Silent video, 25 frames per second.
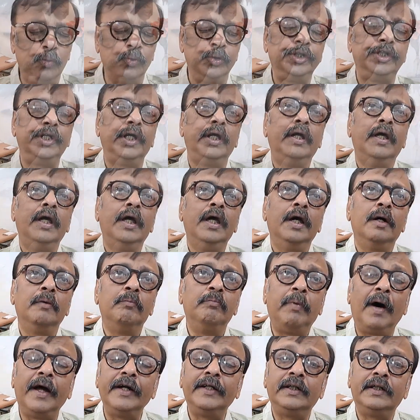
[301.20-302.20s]
count,
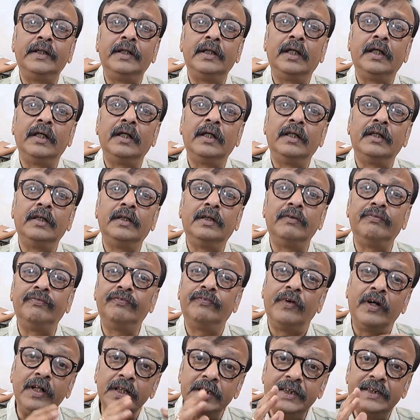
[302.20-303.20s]
but the
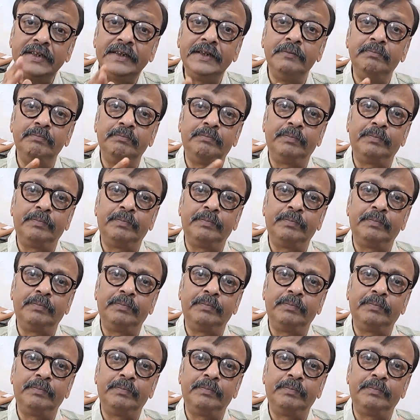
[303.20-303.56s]
first